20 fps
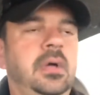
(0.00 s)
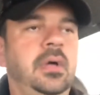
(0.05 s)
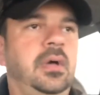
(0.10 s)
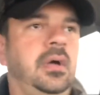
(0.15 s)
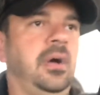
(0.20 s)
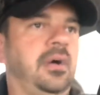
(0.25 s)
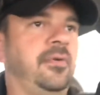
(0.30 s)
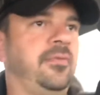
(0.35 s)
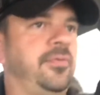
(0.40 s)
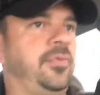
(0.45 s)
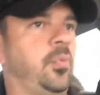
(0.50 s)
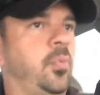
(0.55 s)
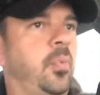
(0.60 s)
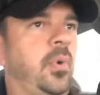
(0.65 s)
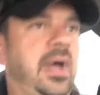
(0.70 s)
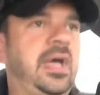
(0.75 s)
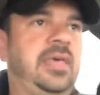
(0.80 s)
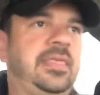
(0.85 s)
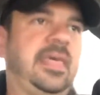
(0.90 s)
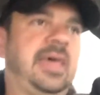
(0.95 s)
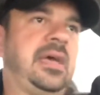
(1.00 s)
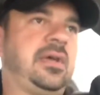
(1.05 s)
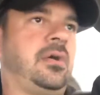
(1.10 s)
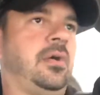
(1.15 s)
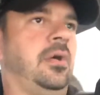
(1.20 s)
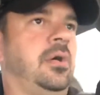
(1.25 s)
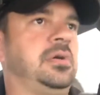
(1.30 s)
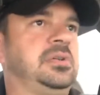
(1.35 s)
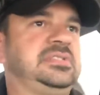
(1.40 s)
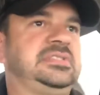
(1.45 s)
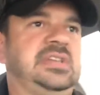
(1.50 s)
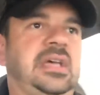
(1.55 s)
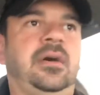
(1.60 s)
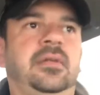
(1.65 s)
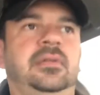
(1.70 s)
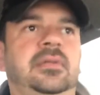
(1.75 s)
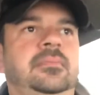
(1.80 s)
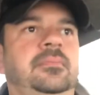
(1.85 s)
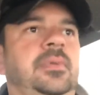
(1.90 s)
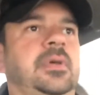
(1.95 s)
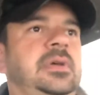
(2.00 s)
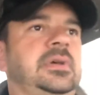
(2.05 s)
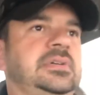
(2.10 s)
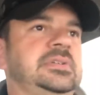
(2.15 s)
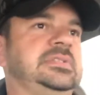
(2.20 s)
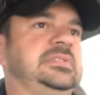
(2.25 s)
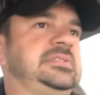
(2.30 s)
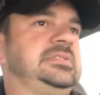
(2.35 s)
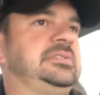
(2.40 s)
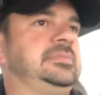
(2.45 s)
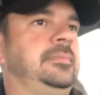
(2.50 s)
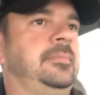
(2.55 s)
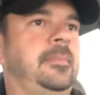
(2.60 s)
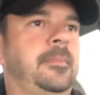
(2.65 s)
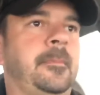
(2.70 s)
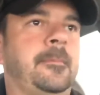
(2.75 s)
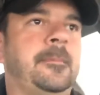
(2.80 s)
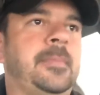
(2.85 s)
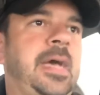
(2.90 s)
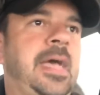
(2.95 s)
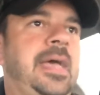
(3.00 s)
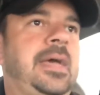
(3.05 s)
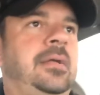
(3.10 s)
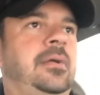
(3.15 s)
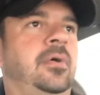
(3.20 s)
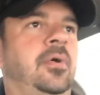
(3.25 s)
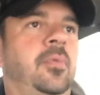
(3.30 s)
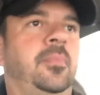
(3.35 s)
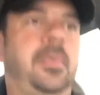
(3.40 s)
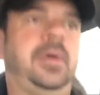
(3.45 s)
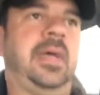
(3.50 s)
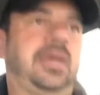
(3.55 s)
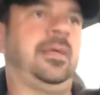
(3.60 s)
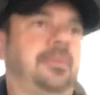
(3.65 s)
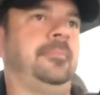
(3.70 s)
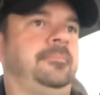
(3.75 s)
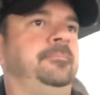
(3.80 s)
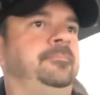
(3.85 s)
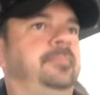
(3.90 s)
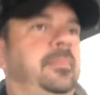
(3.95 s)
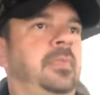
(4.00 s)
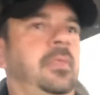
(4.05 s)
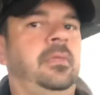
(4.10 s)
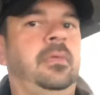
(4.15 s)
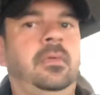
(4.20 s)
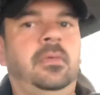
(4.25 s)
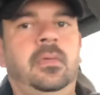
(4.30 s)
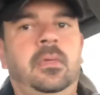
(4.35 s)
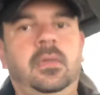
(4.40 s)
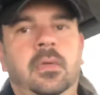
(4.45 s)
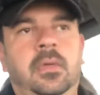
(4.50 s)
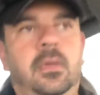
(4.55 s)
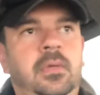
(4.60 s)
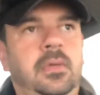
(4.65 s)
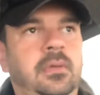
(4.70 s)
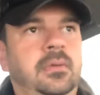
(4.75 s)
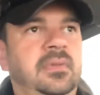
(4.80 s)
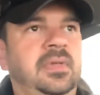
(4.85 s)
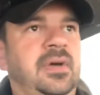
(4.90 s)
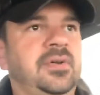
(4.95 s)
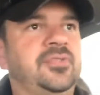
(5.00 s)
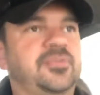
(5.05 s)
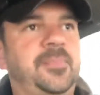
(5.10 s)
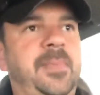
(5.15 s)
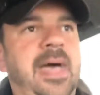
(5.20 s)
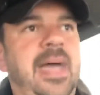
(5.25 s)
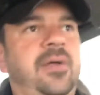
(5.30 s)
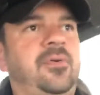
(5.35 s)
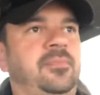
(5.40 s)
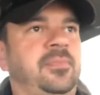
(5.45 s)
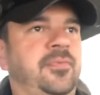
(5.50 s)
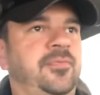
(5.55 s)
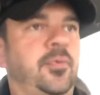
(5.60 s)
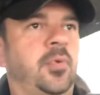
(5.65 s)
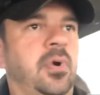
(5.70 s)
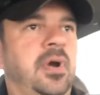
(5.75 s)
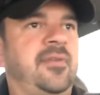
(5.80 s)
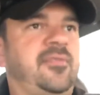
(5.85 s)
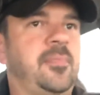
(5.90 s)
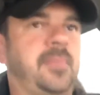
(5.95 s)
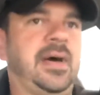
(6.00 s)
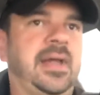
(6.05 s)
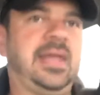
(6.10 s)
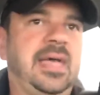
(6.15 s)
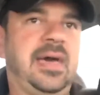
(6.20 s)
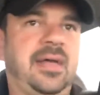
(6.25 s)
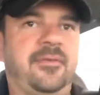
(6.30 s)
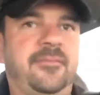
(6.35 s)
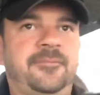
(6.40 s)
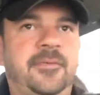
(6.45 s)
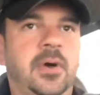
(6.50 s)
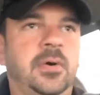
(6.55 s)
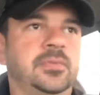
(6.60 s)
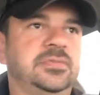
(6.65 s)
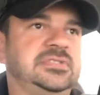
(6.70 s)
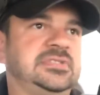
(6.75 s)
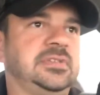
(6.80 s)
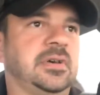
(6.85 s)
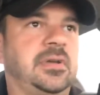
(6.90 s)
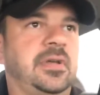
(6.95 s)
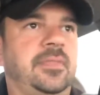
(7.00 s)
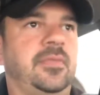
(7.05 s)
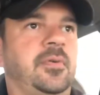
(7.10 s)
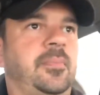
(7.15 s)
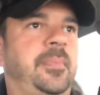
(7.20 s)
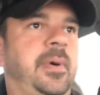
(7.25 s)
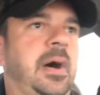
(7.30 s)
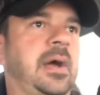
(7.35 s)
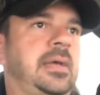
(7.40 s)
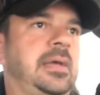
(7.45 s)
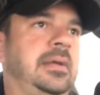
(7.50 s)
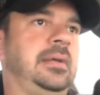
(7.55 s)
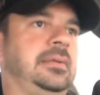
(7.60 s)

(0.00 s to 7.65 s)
of the way that car sounded, because man, oh man, that was back before everybody had a phone stuck in their pocket.